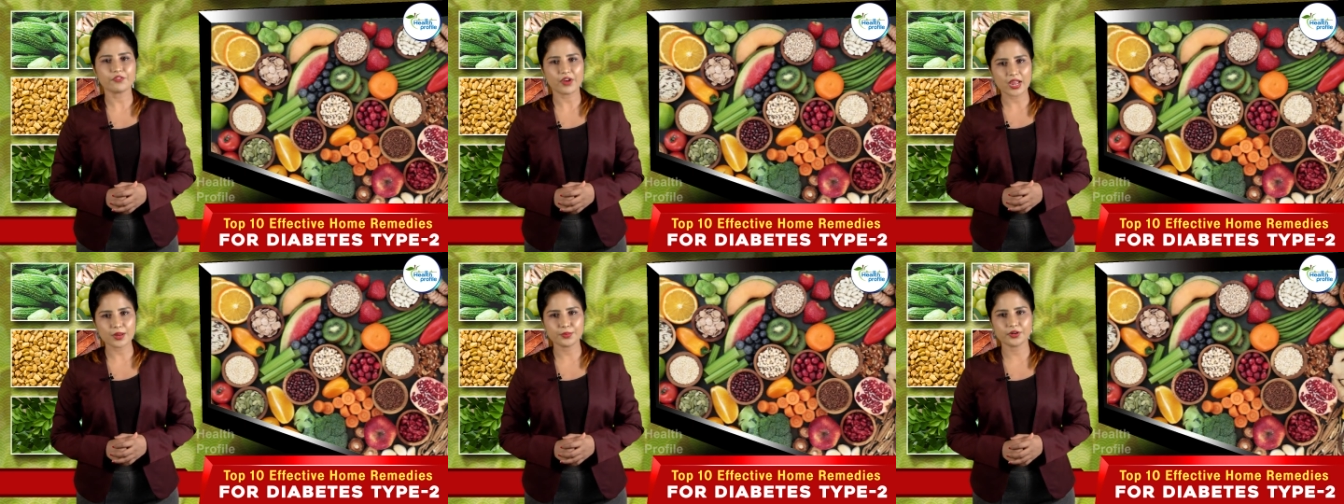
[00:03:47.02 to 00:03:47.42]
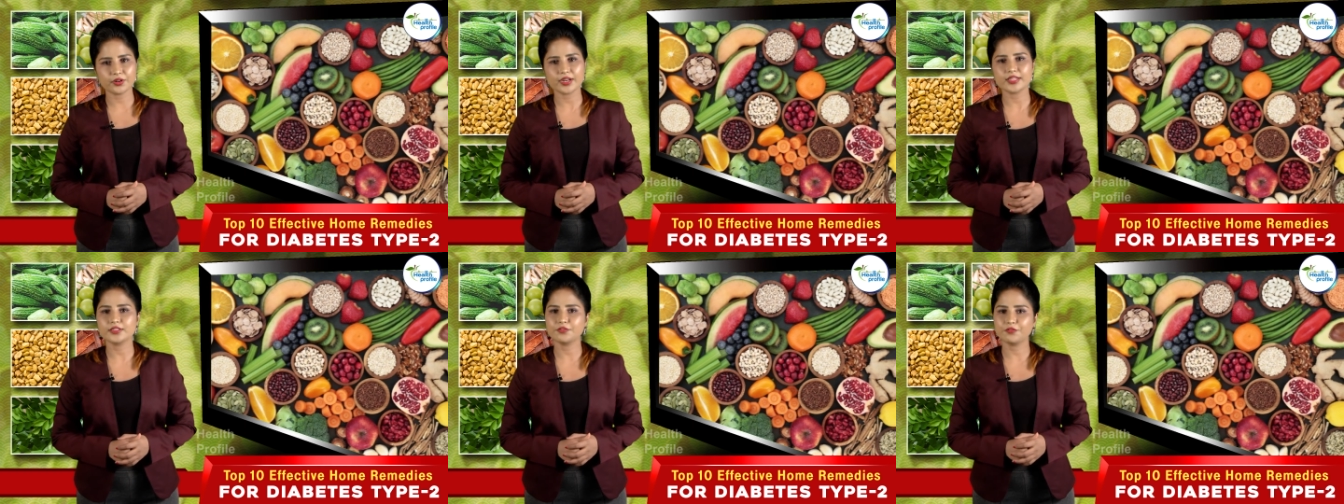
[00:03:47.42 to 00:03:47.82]
fiber
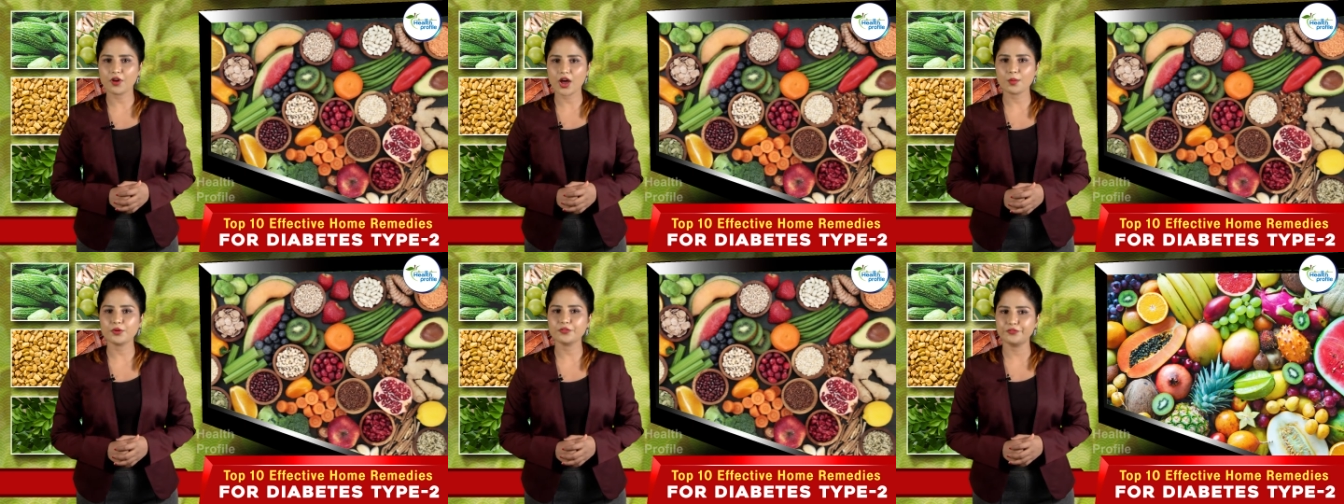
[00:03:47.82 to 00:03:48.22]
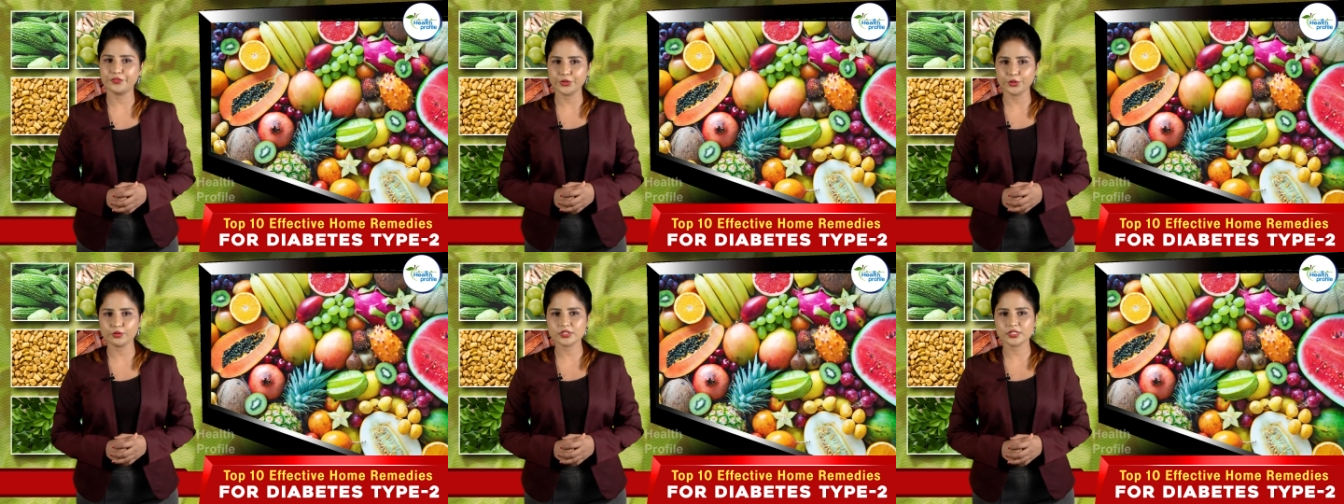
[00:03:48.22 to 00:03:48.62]
in the form of
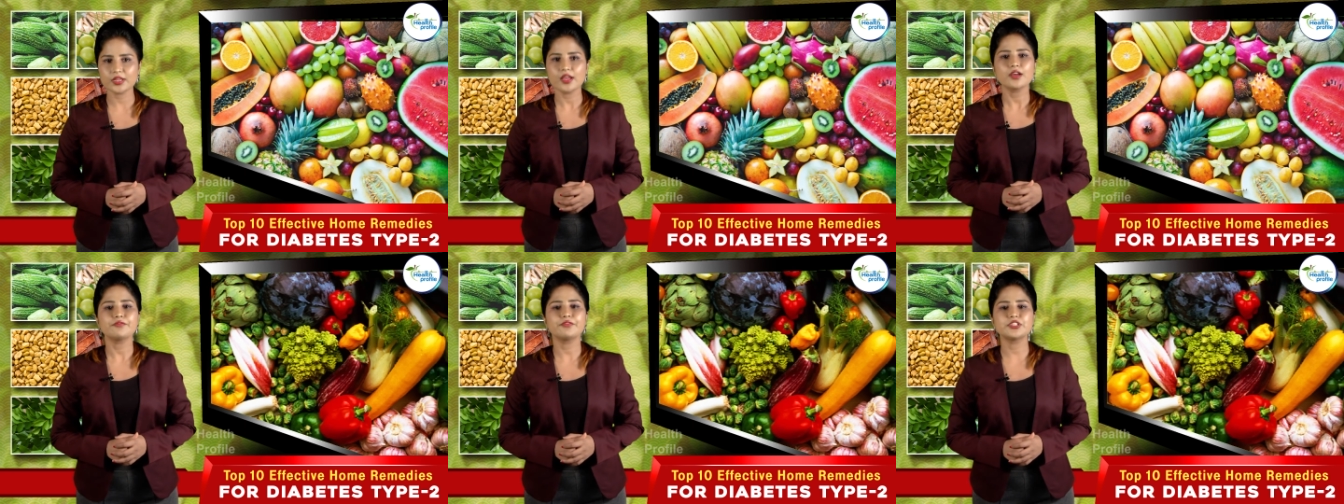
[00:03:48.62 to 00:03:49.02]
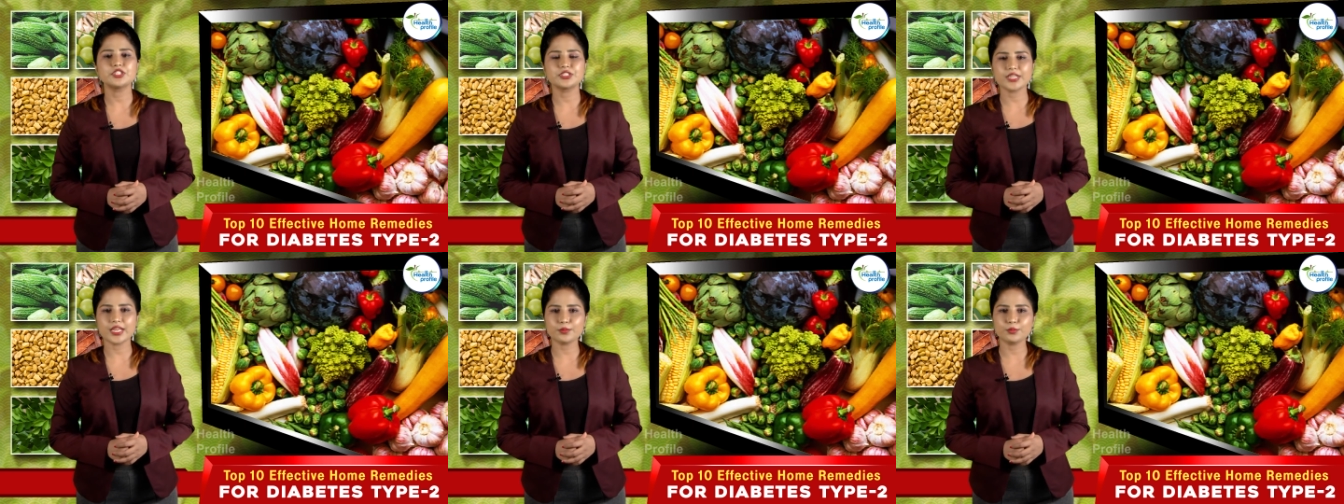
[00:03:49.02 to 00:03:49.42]
fruits,
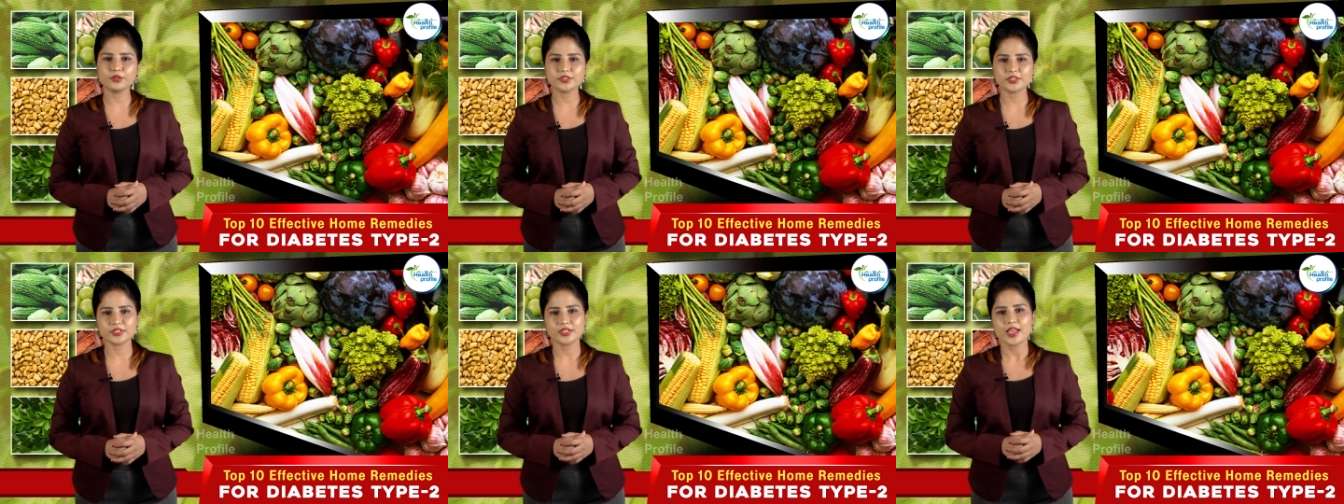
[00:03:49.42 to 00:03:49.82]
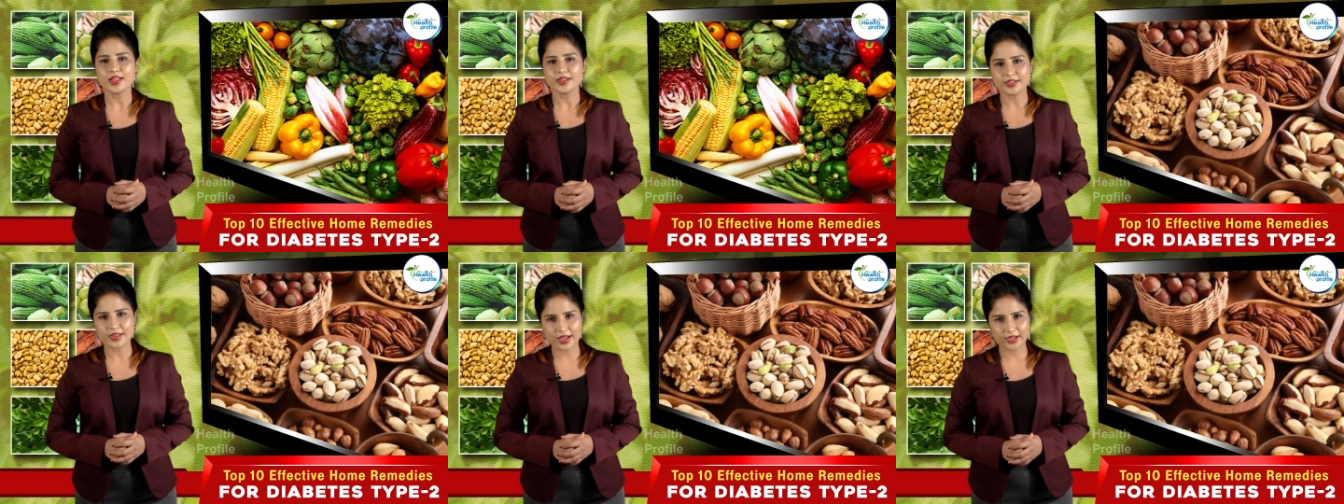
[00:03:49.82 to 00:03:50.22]
vegetables,
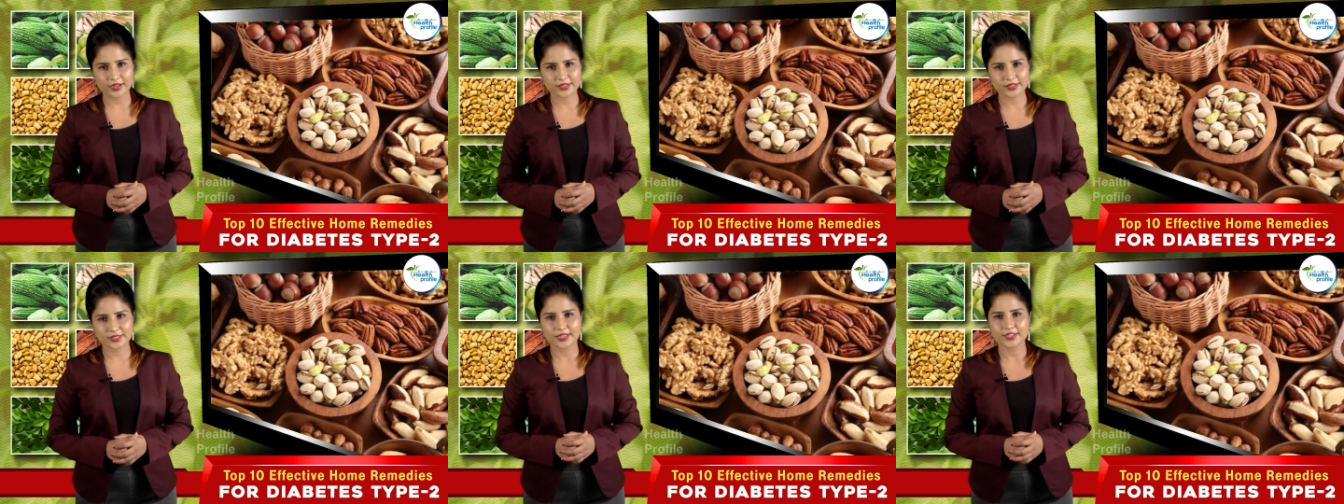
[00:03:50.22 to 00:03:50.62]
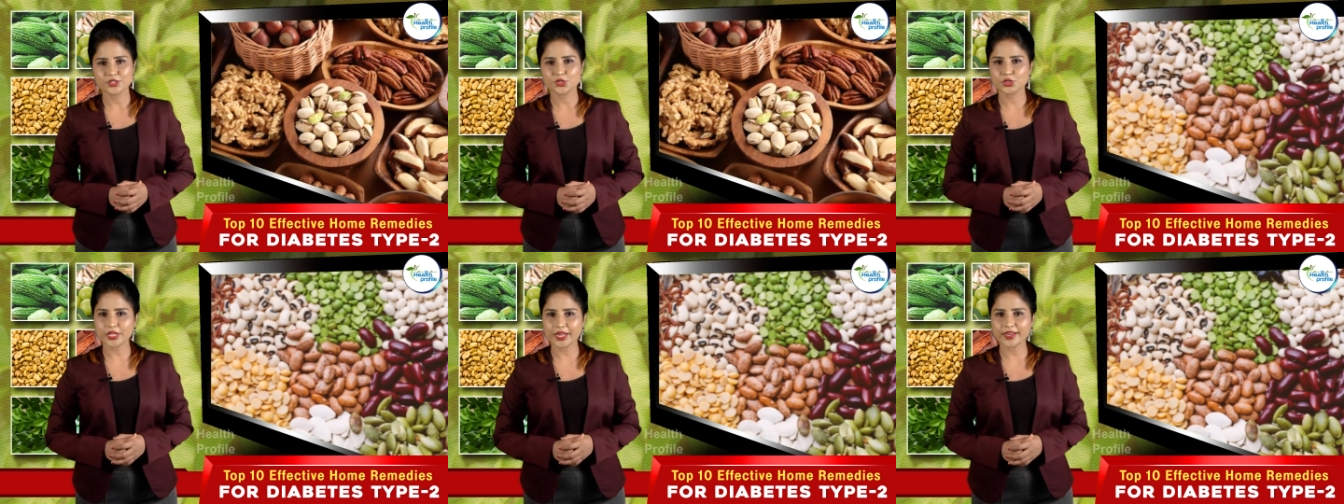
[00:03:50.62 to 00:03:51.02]
nuts,
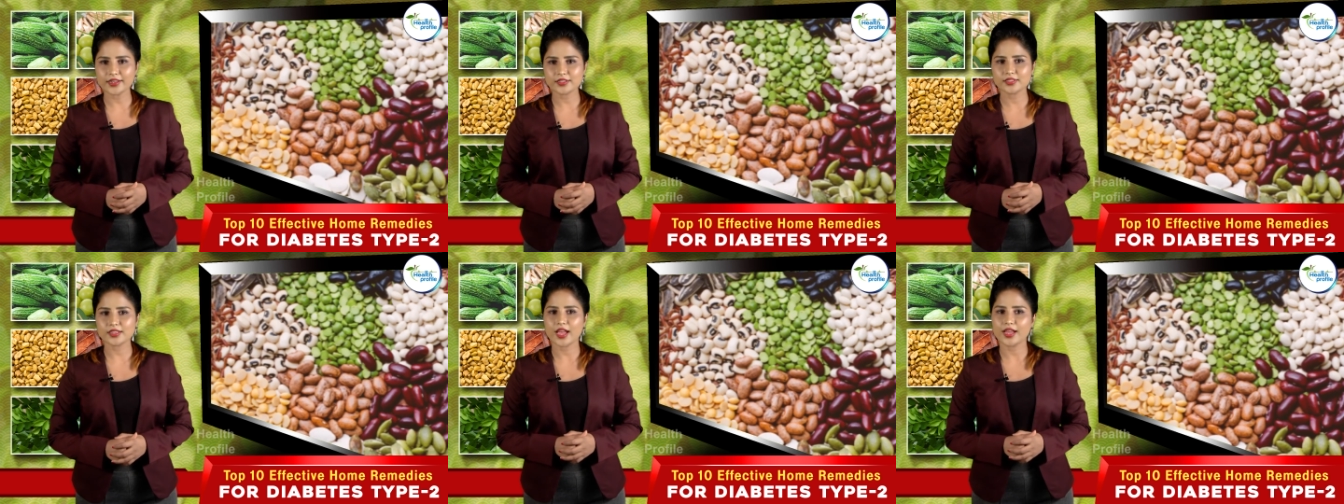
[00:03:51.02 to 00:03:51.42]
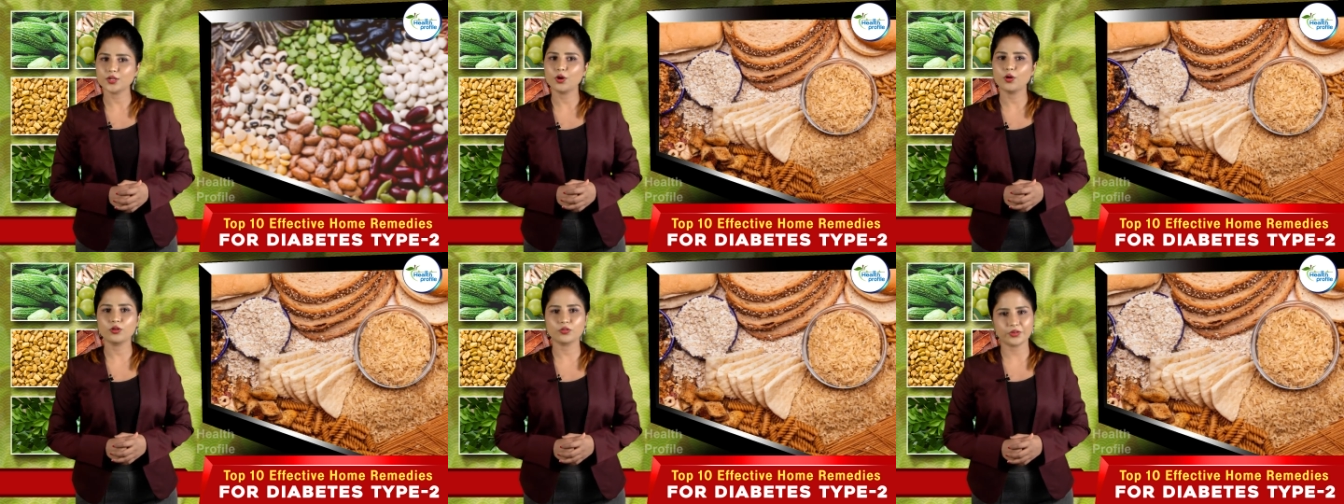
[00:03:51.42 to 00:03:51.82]
seeds and
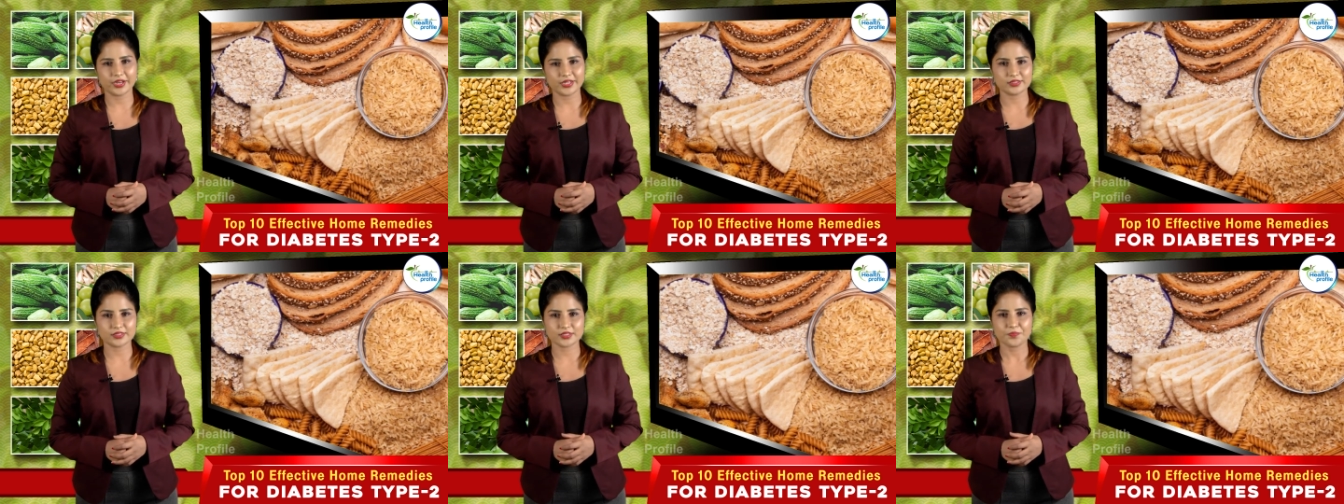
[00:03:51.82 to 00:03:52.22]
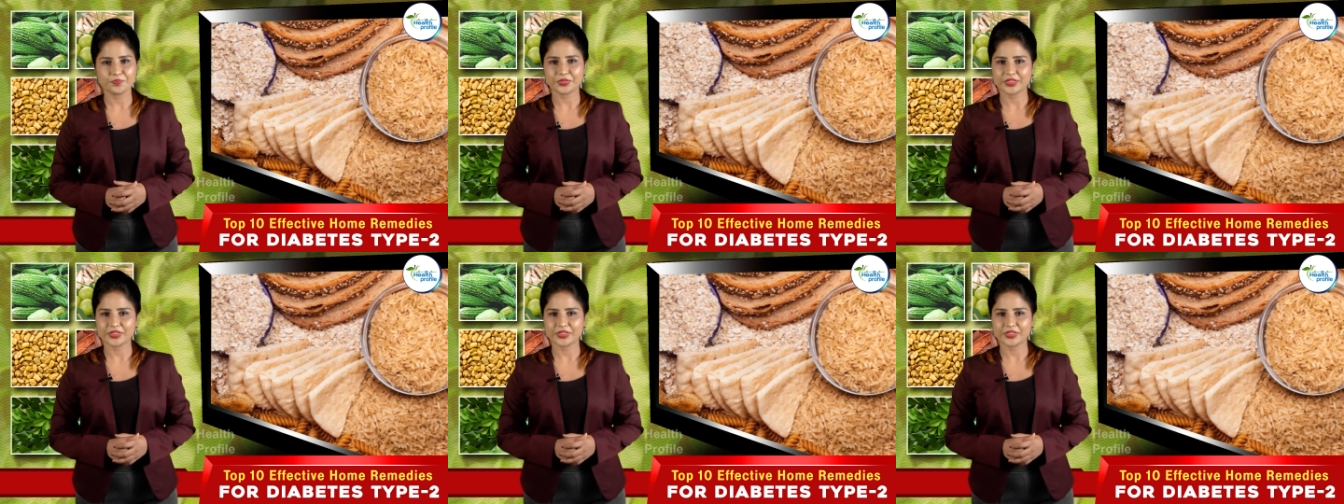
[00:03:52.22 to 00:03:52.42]
whole grains.